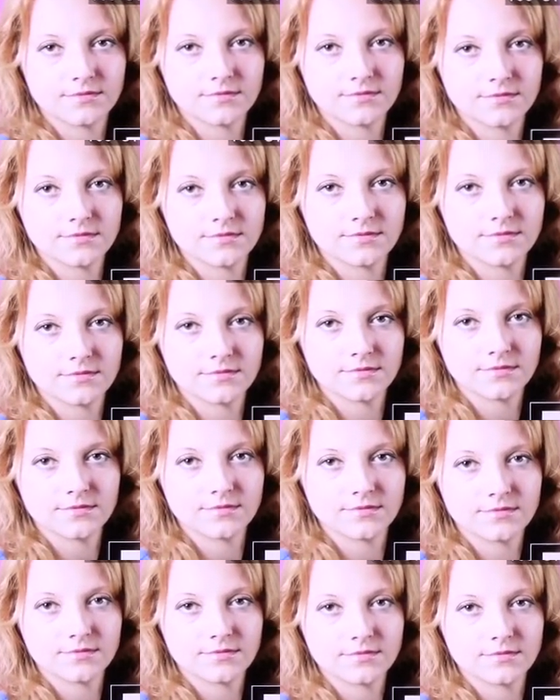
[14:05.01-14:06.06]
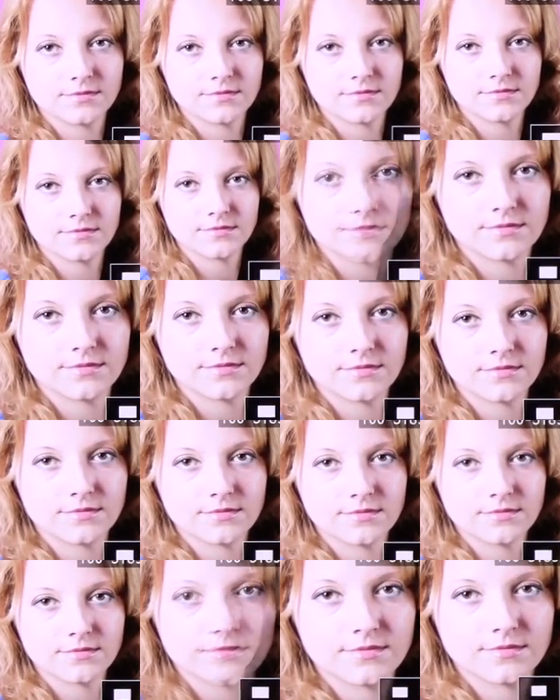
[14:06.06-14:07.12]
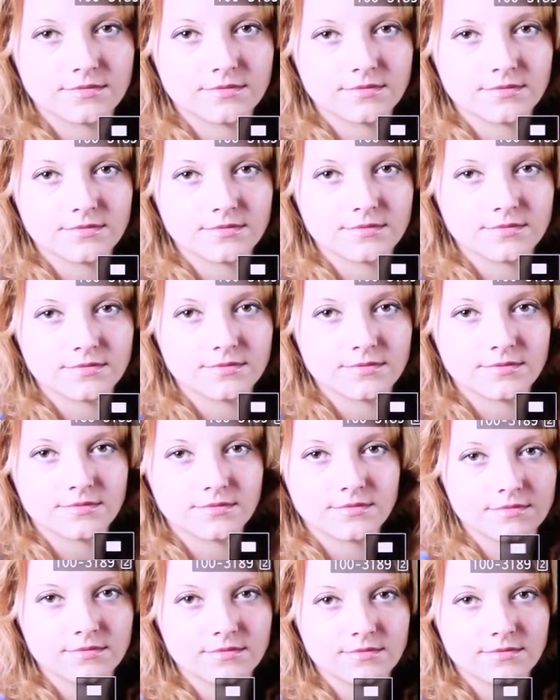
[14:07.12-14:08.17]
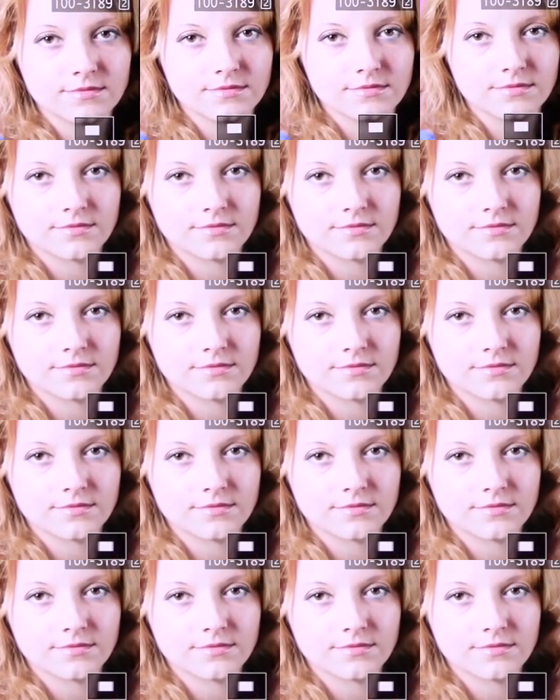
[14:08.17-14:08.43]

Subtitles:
No one is speaking in this clip.